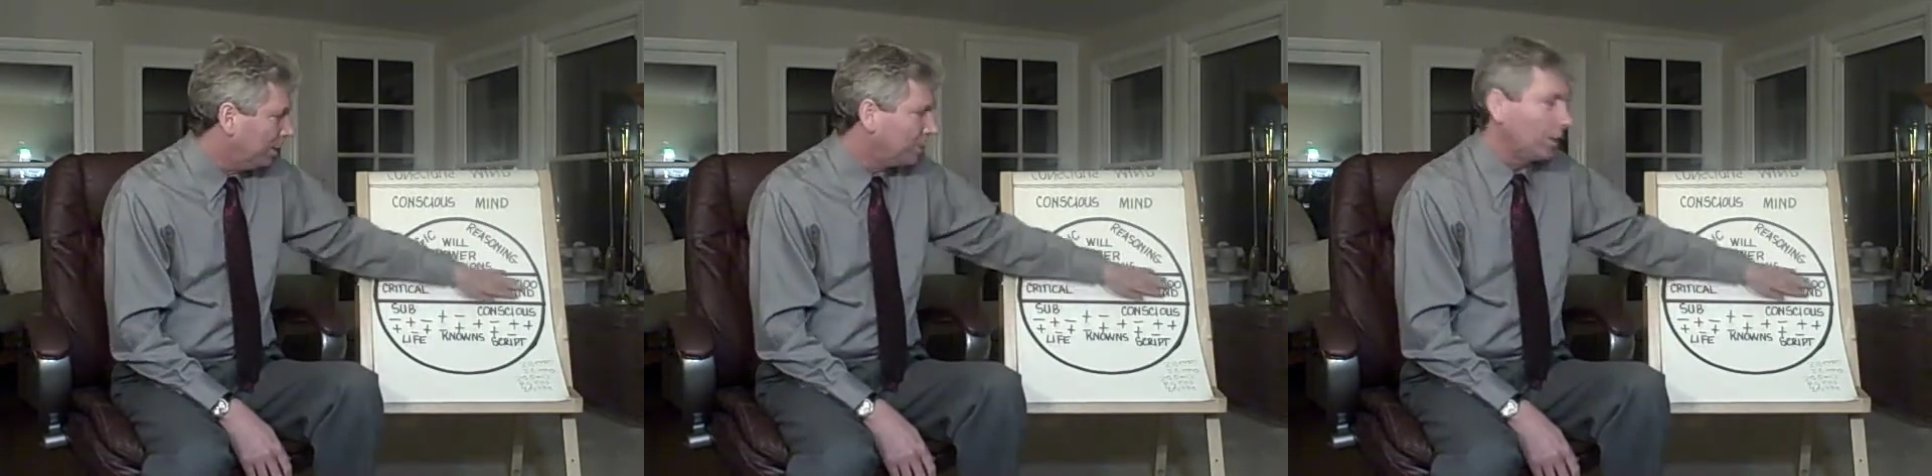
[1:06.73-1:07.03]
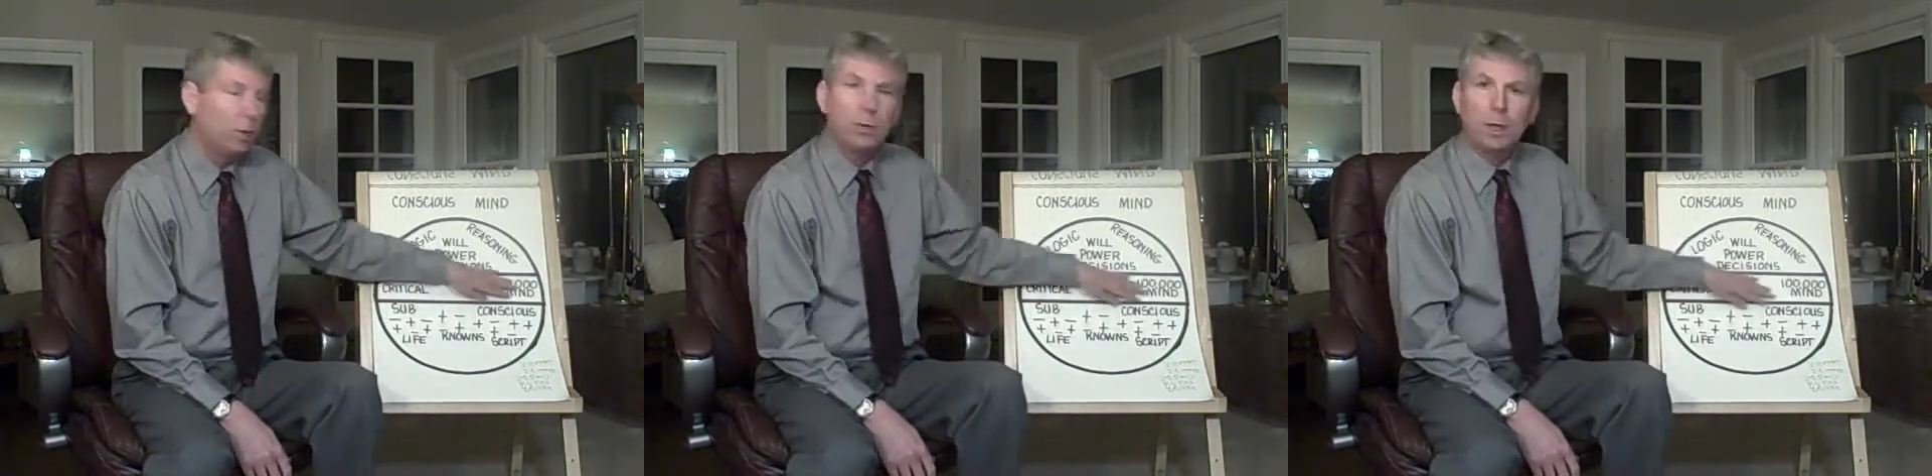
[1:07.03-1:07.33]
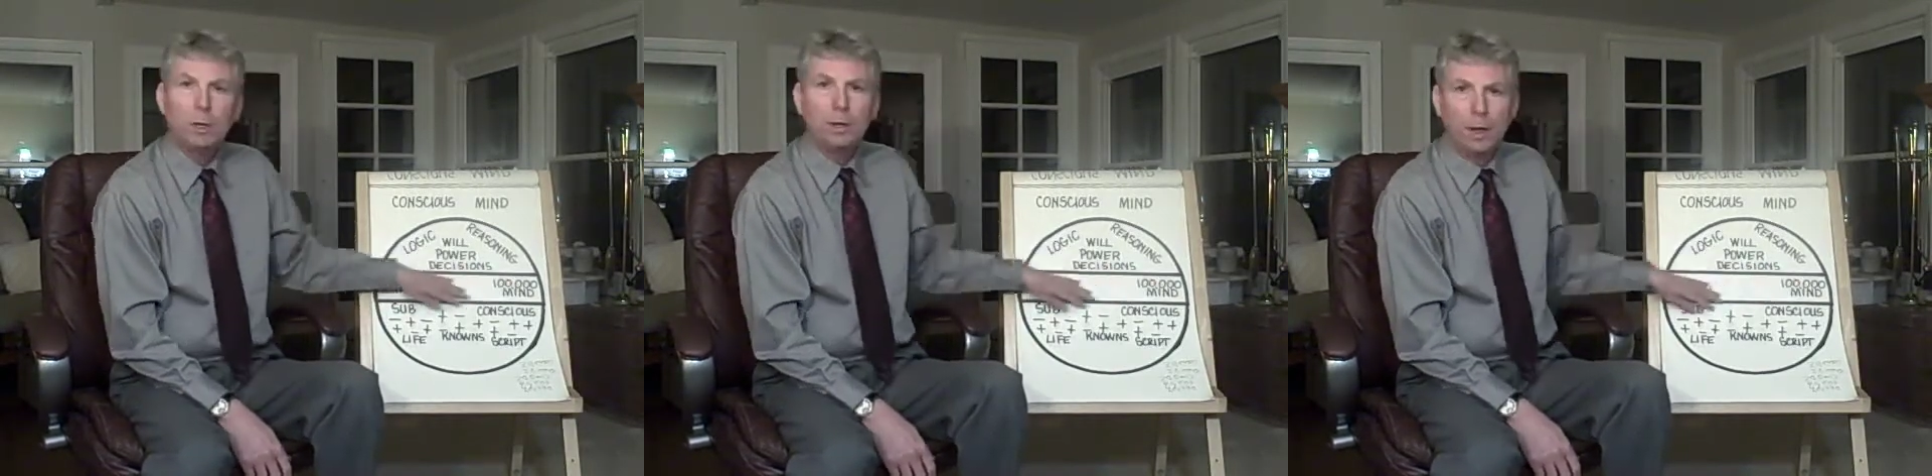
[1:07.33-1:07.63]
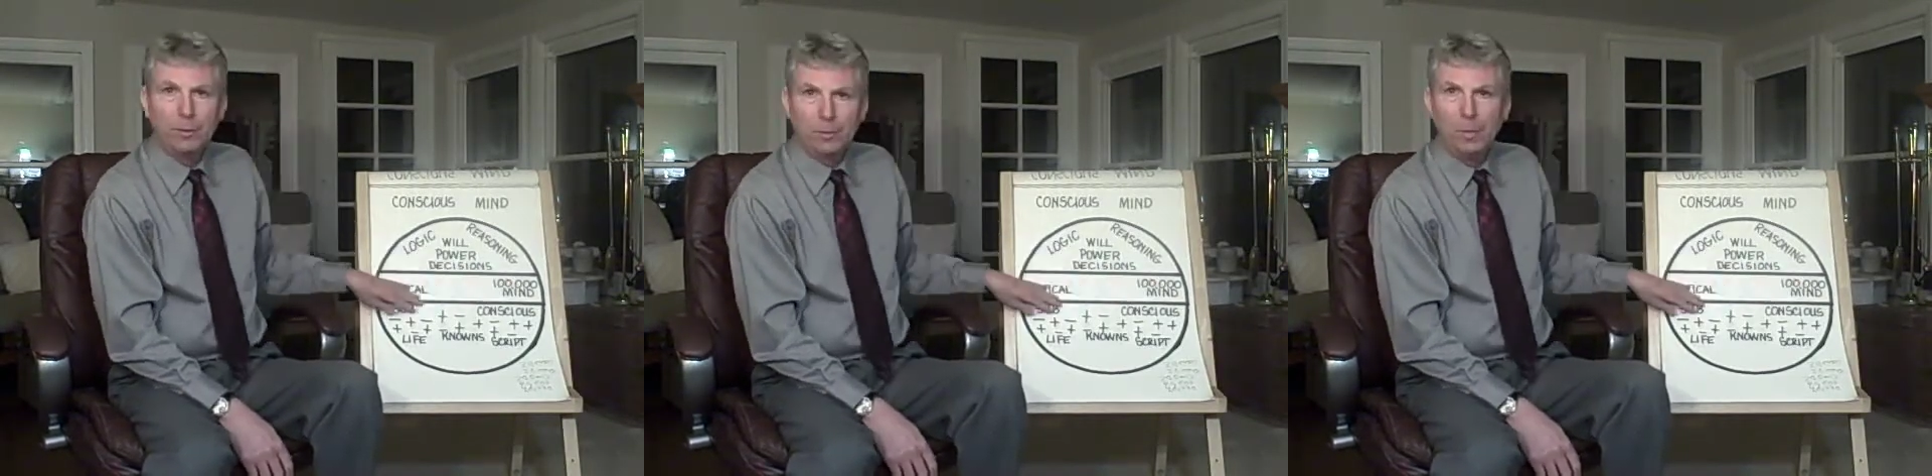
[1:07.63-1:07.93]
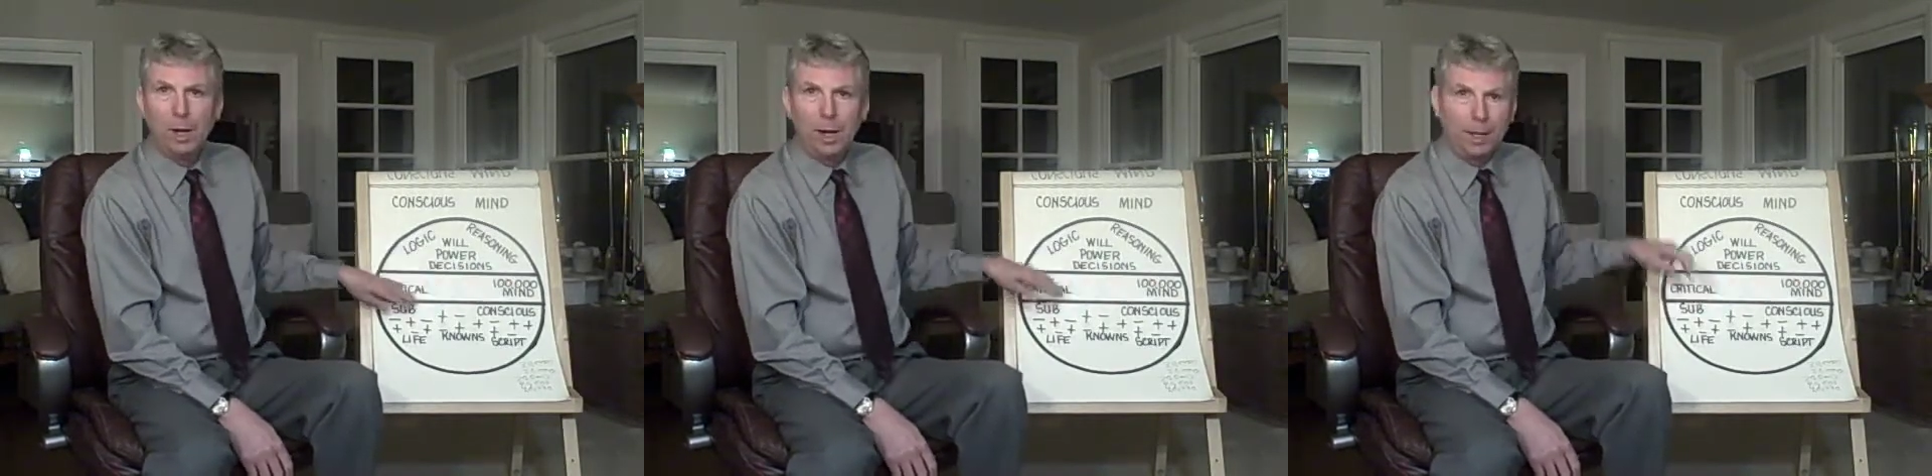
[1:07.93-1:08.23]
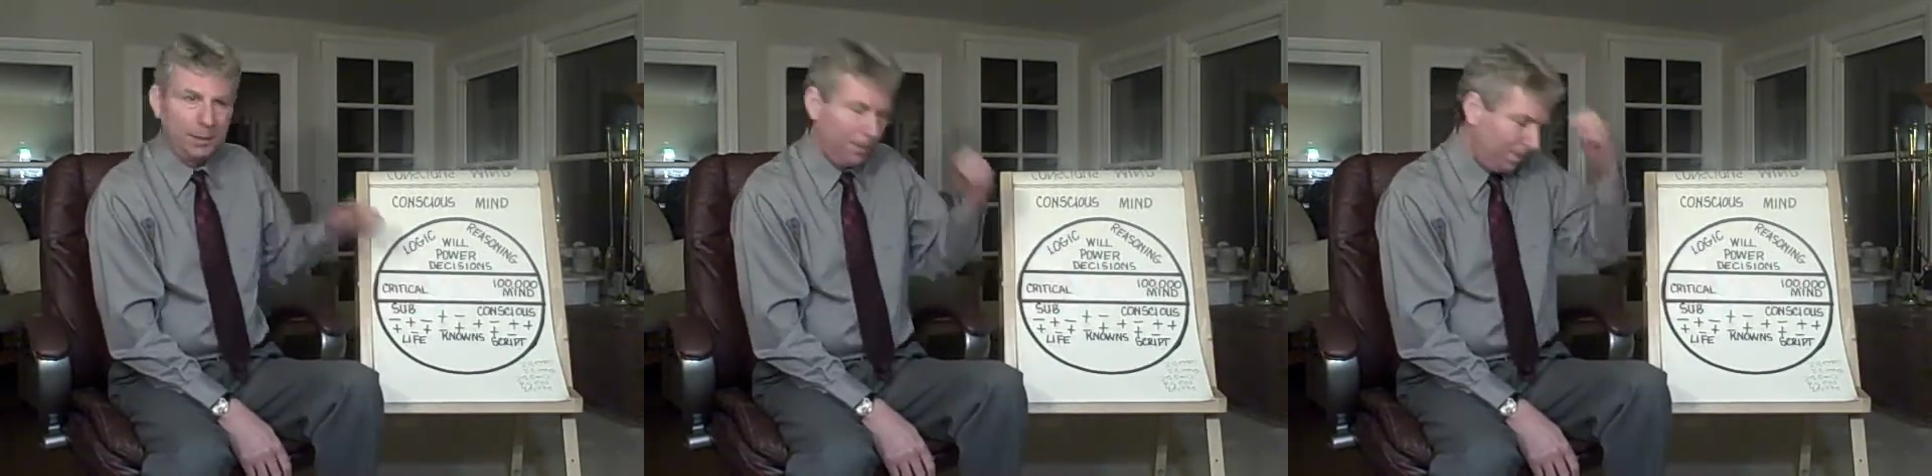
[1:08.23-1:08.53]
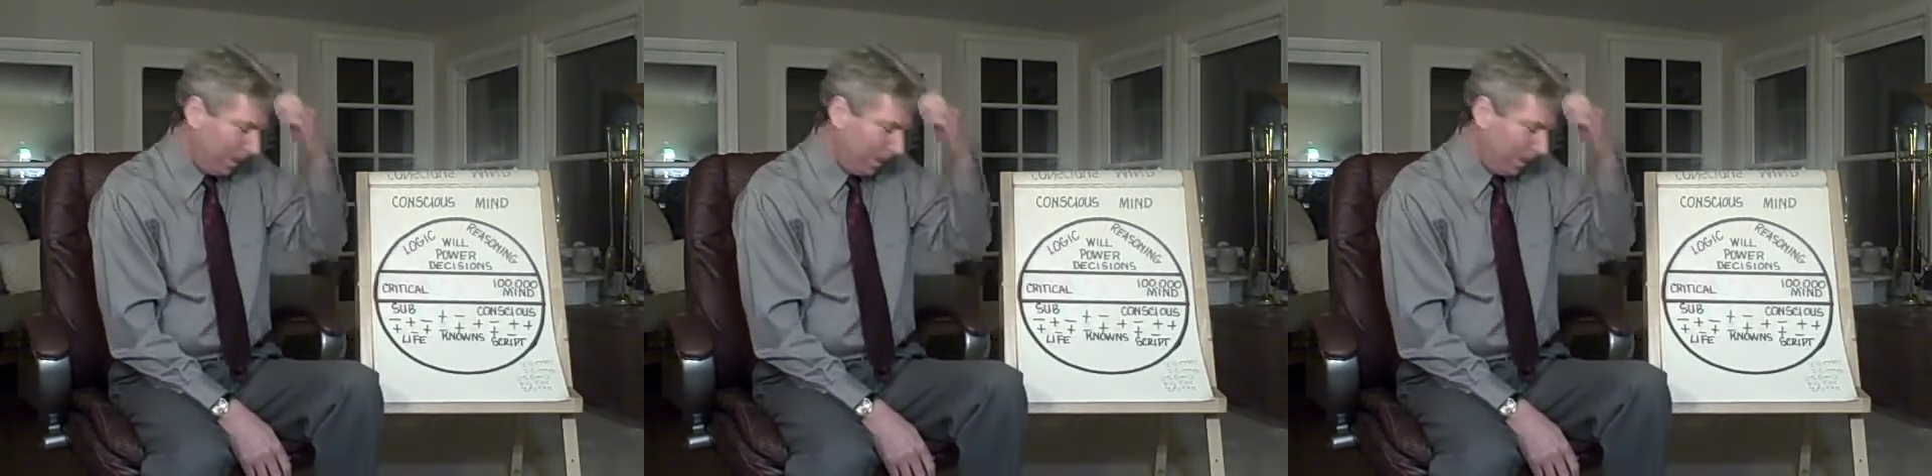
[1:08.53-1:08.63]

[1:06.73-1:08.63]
to the critical area of mind